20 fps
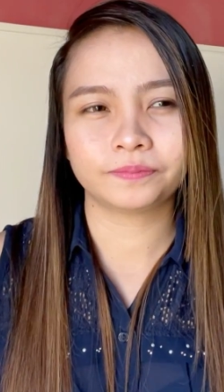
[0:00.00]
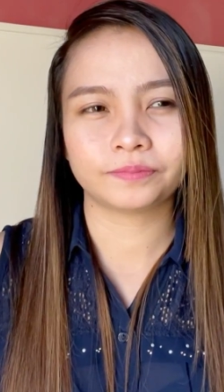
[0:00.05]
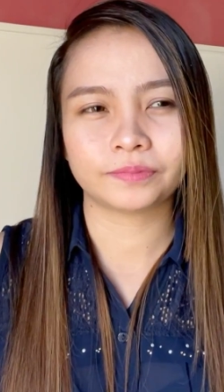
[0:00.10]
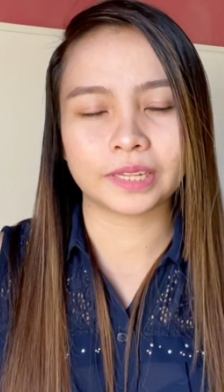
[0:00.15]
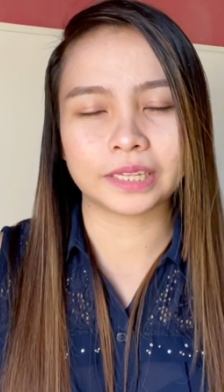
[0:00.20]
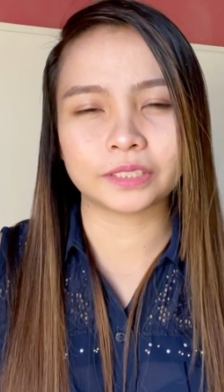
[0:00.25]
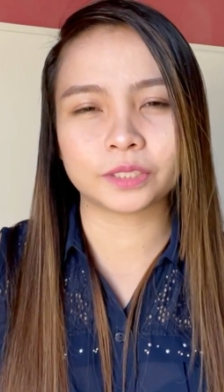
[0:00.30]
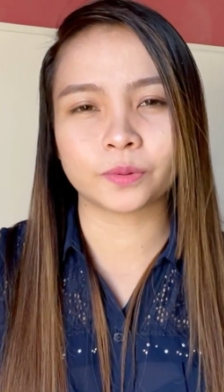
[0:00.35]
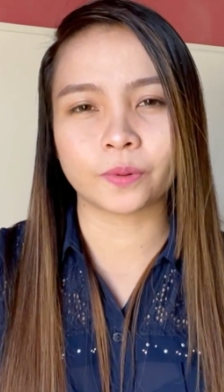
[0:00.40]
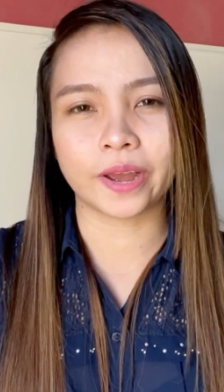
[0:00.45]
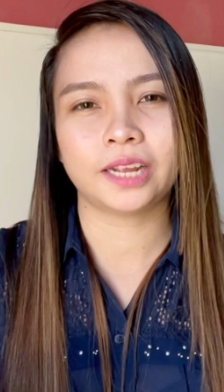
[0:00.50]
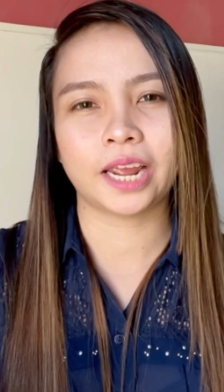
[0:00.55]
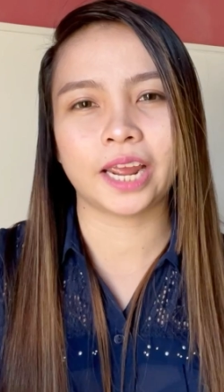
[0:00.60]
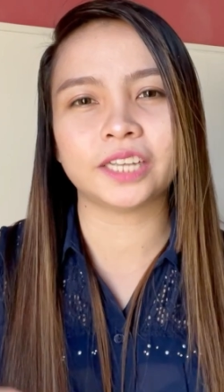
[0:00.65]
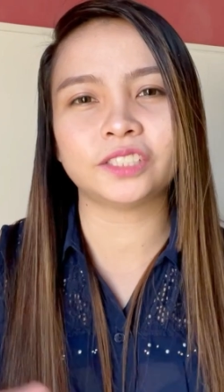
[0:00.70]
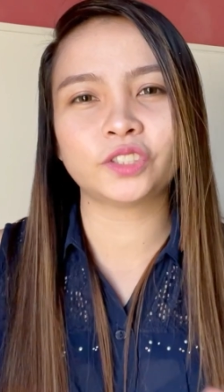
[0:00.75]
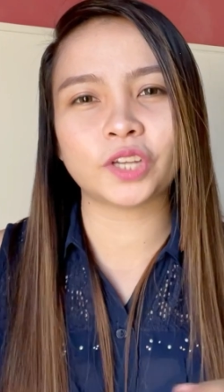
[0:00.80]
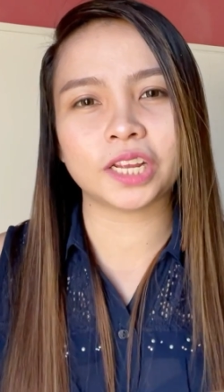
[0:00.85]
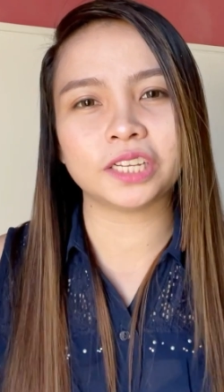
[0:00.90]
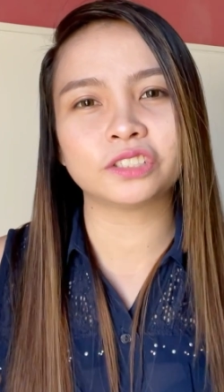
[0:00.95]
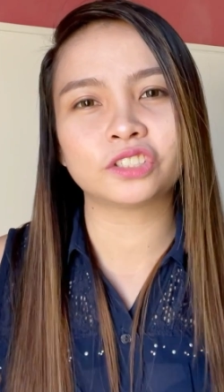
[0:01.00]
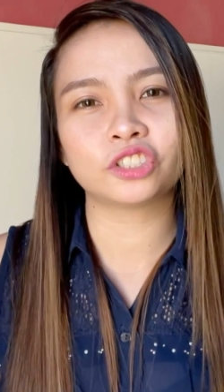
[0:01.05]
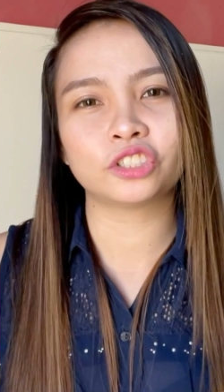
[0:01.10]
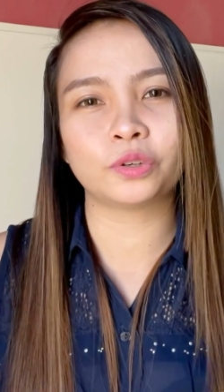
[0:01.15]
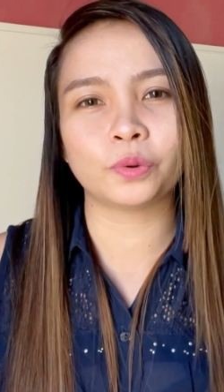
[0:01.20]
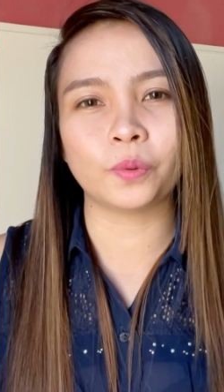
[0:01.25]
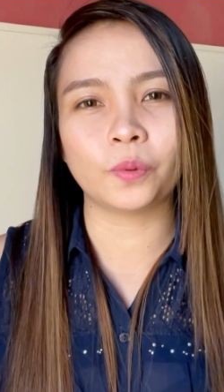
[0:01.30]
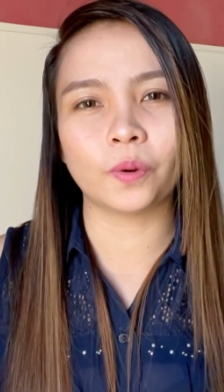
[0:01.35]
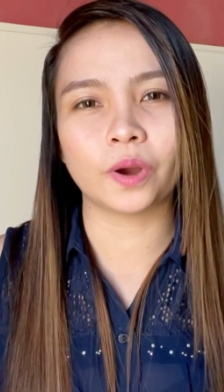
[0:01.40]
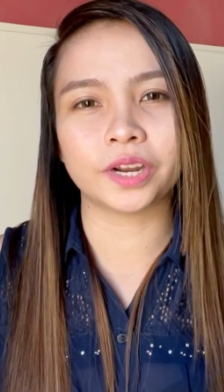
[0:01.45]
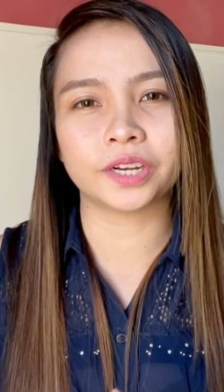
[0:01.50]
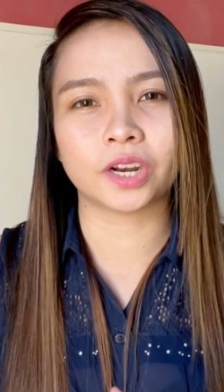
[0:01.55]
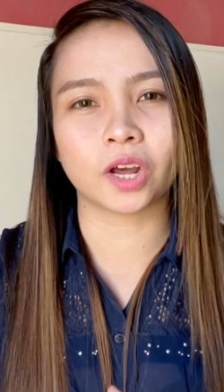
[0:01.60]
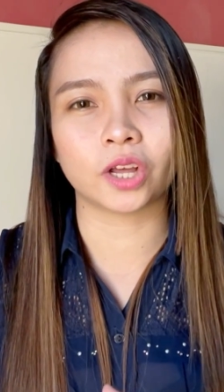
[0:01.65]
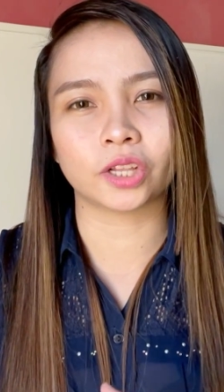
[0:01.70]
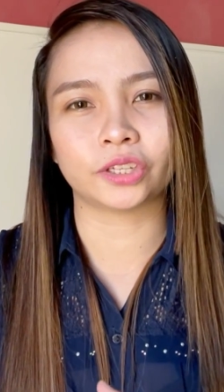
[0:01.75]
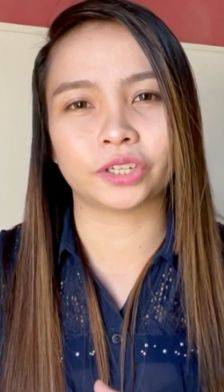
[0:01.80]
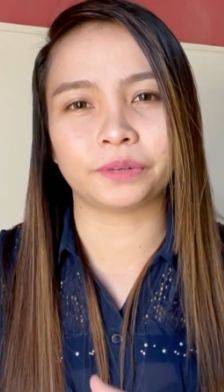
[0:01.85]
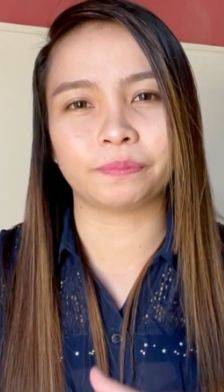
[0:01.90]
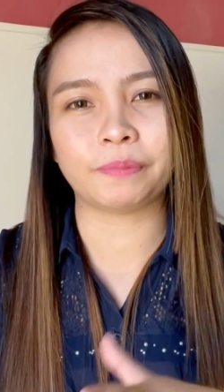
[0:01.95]
That's why I changed to
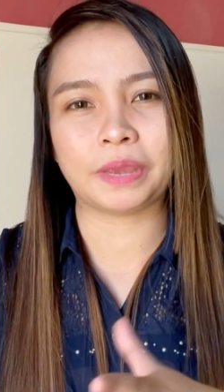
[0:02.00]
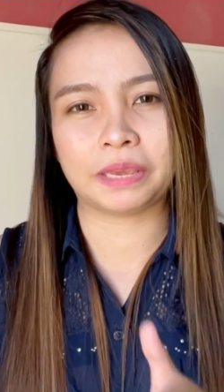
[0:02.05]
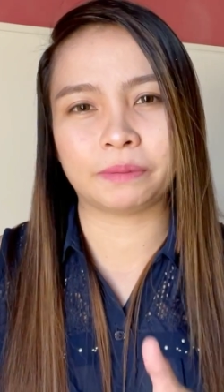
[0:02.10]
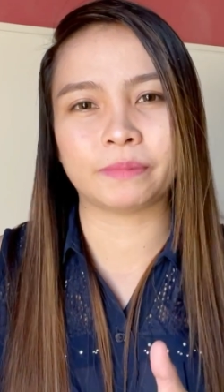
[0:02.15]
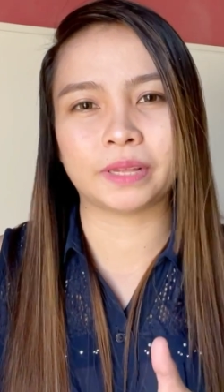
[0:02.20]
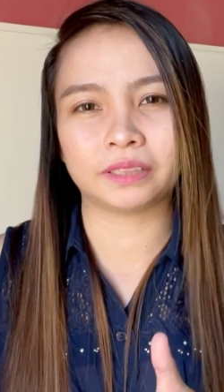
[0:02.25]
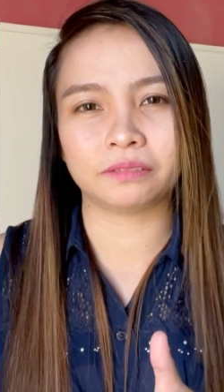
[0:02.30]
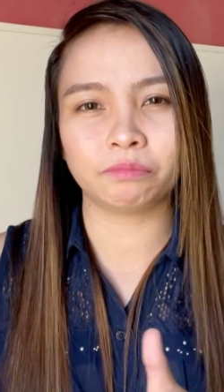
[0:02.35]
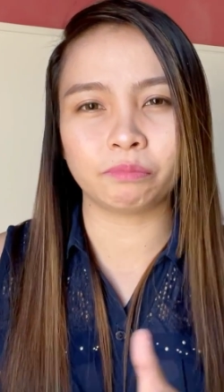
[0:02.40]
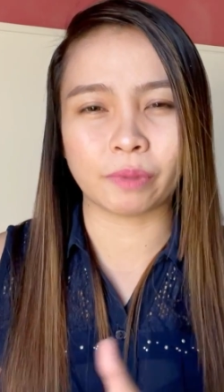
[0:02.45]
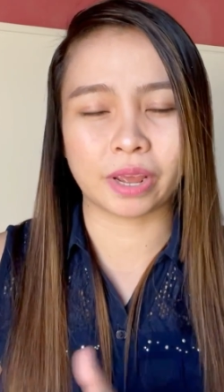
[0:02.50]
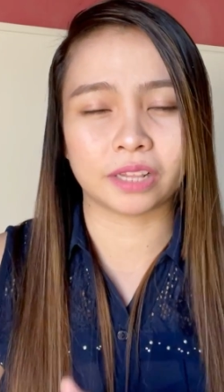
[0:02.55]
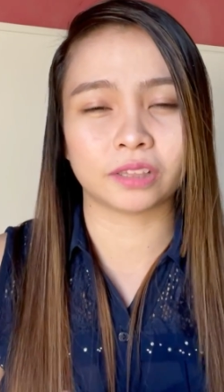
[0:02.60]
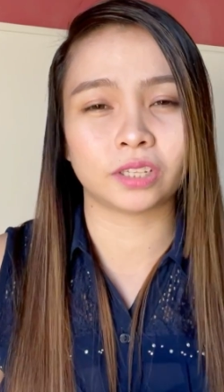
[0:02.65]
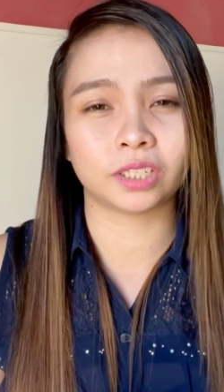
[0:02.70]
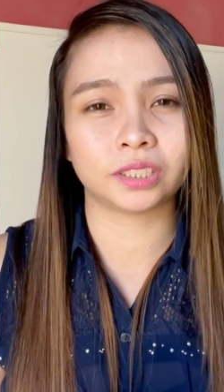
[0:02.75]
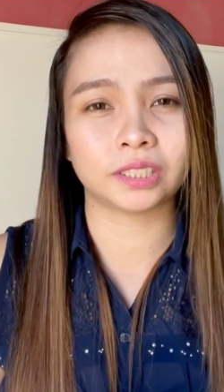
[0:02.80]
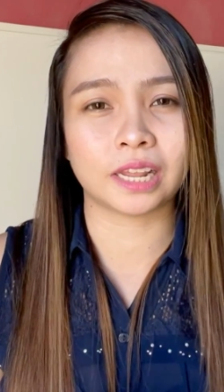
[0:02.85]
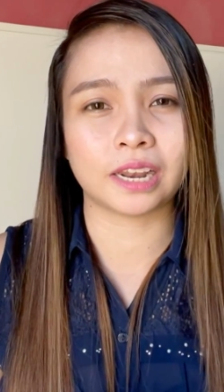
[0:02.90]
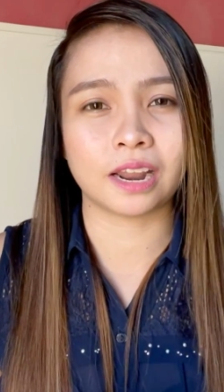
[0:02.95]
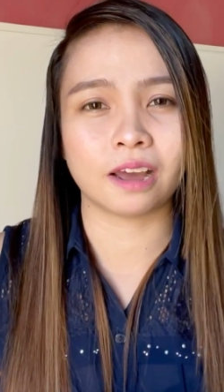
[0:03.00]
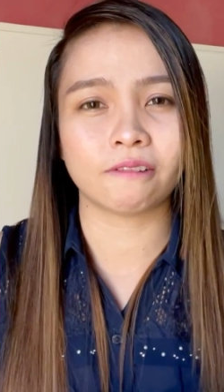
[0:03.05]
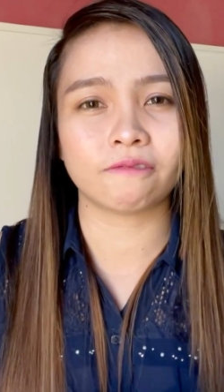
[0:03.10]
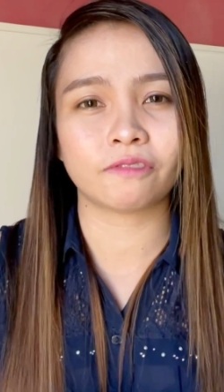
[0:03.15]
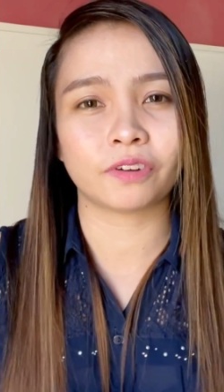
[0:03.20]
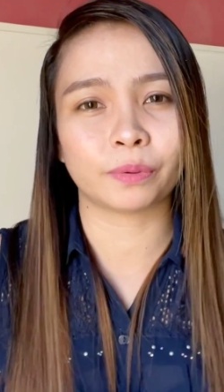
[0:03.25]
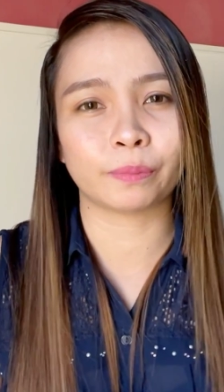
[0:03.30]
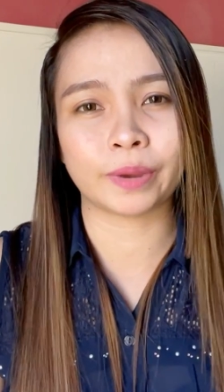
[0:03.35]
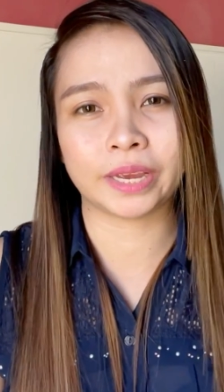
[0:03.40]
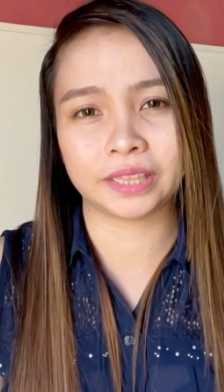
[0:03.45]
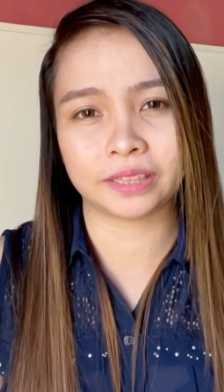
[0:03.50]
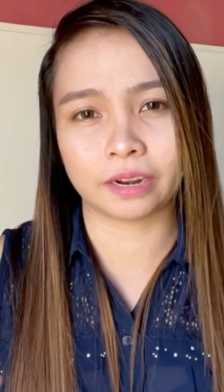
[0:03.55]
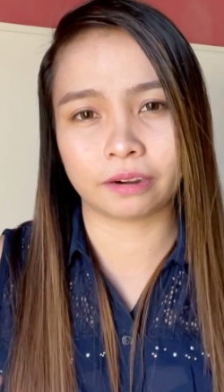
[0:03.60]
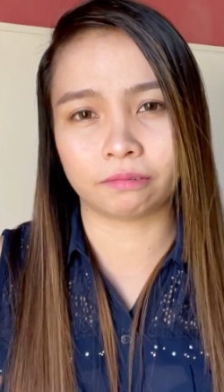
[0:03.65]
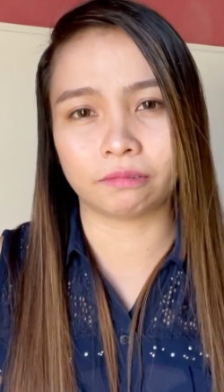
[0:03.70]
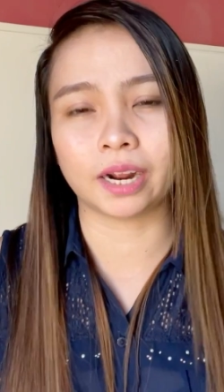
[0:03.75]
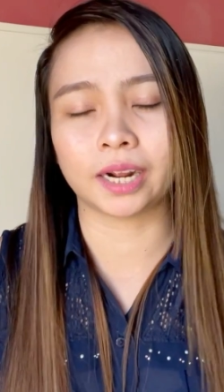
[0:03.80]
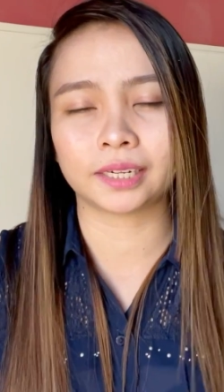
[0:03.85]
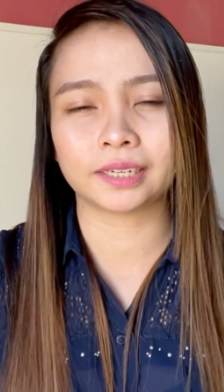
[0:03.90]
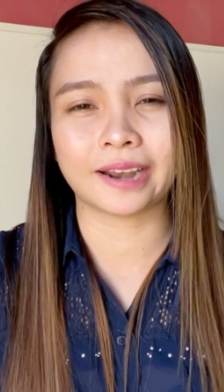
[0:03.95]
another payment method na lang for my
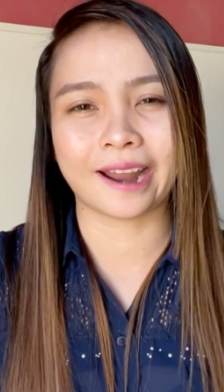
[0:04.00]
direct